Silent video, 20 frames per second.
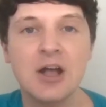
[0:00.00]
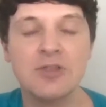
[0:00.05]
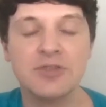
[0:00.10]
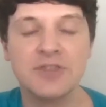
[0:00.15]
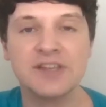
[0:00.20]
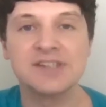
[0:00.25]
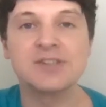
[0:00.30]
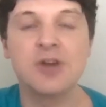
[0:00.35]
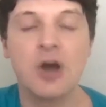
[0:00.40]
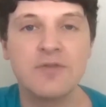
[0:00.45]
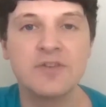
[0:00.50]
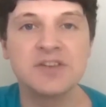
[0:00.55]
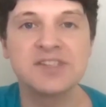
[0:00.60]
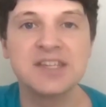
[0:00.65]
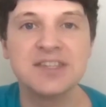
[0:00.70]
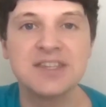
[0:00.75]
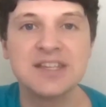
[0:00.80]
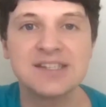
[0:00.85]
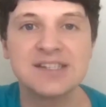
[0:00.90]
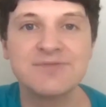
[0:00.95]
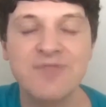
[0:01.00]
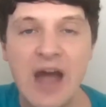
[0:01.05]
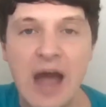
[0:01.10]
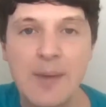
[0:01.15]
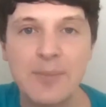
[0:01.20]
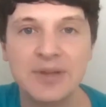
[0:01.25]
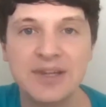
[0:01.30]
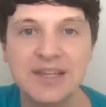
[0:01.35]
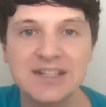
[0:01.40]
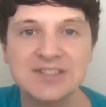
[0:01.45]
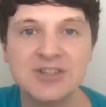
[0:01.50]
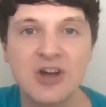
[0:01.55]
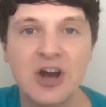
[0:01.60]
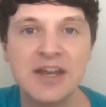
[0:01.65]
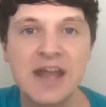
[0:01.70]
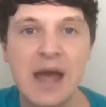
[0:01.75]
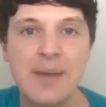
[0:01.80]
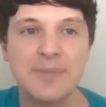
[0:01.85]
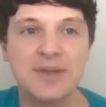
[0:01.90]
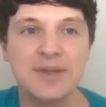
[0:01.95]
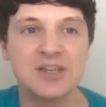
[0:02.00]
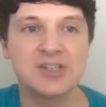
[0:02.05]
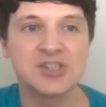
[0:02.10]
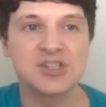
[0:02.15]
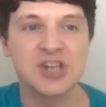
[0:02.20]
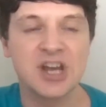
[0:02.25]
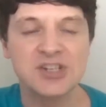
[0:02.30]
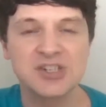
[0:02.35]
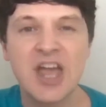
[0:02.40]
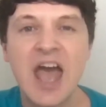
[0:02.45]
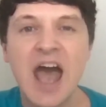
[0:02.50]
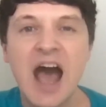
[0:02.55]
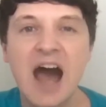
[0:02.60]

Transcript: this obviously this family dynamic has changed.